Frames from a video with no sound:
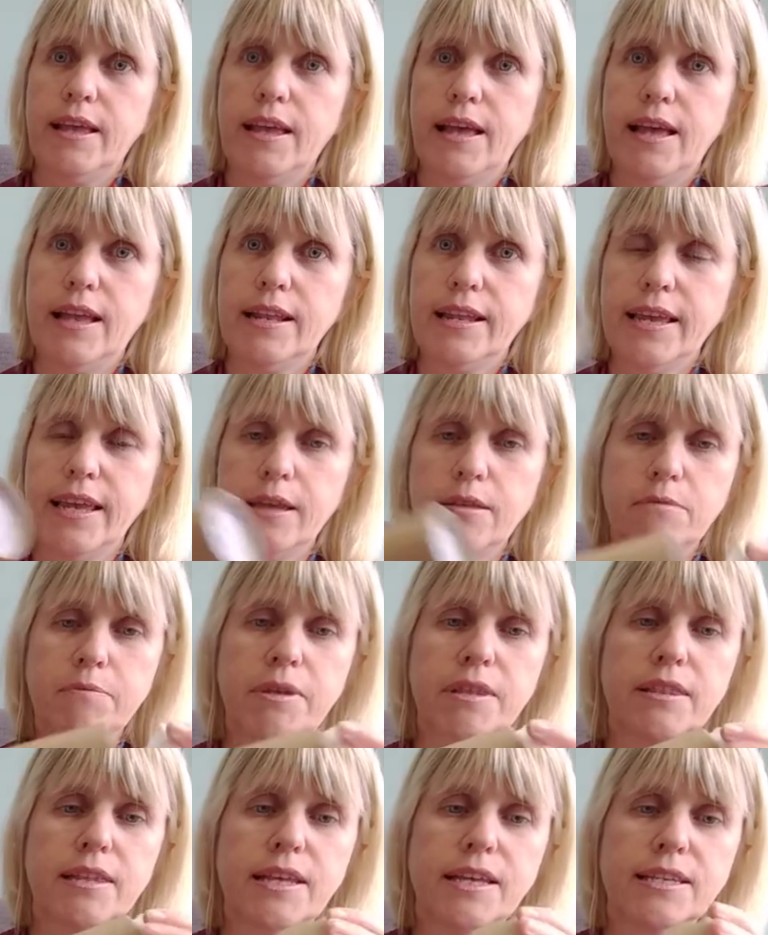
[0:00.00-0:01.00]
and keep them
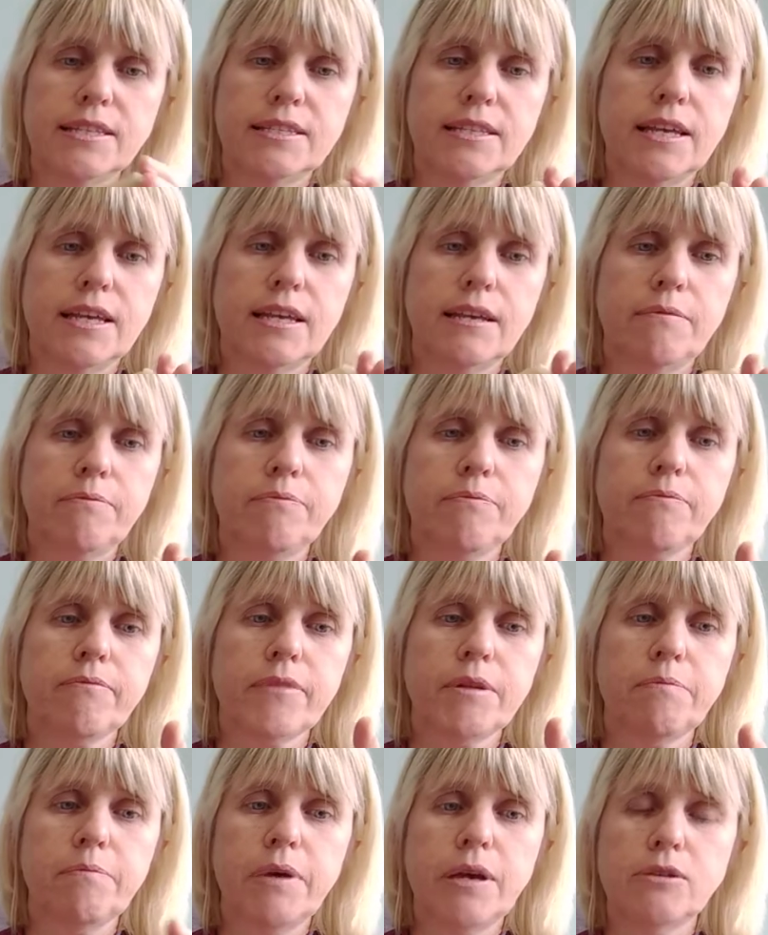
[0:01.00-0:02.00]
in these
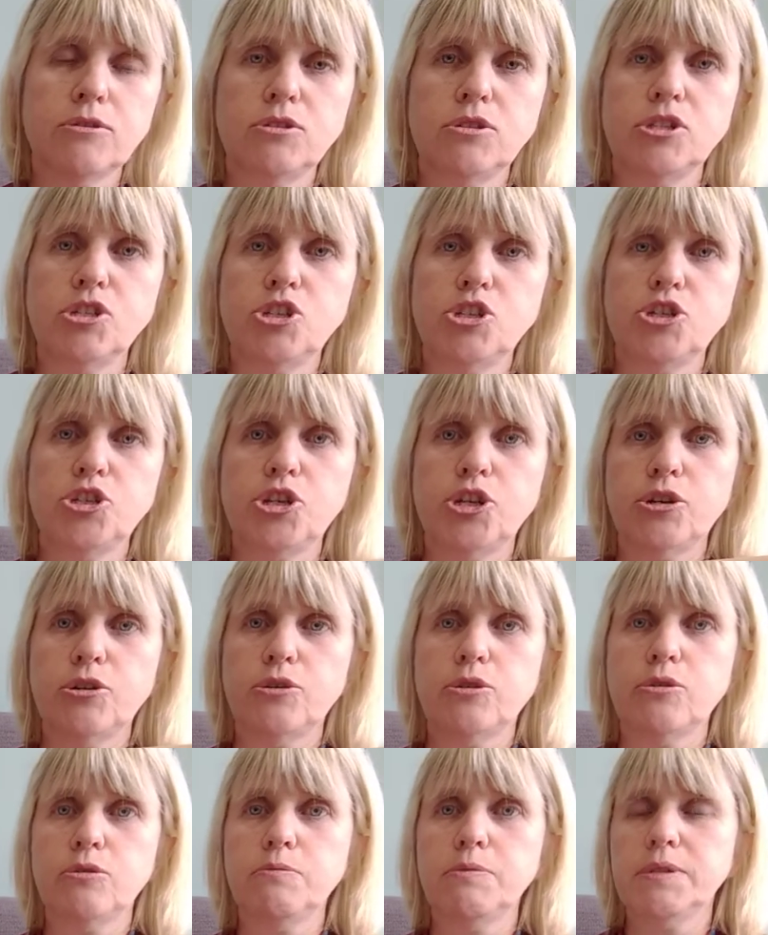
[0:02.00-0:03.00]
postage
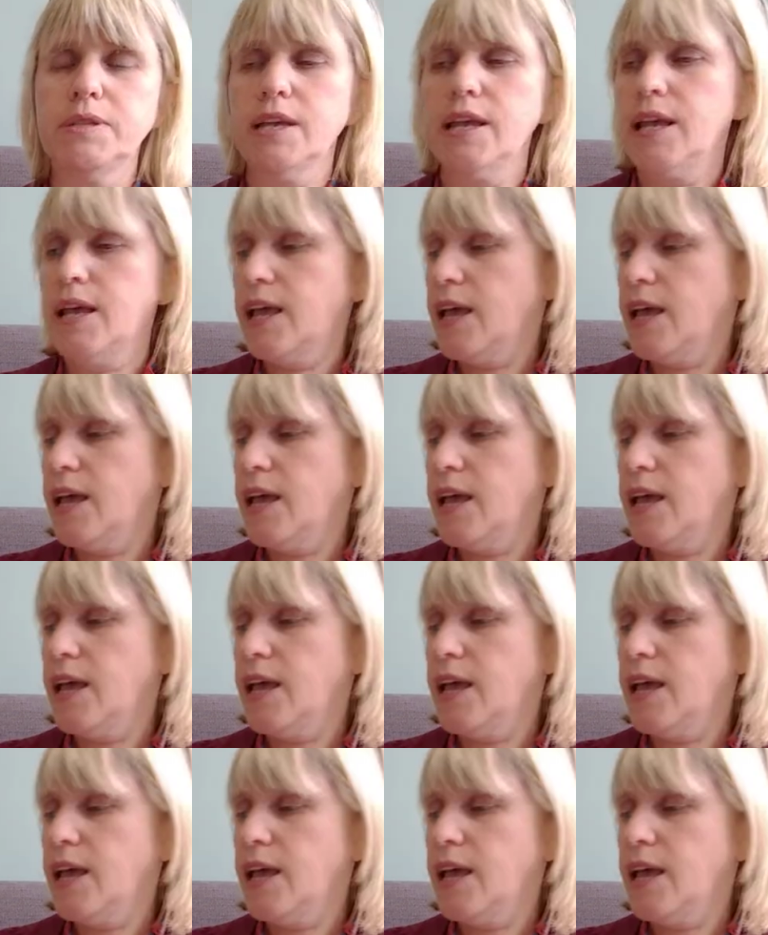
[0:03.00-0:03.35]
tubes.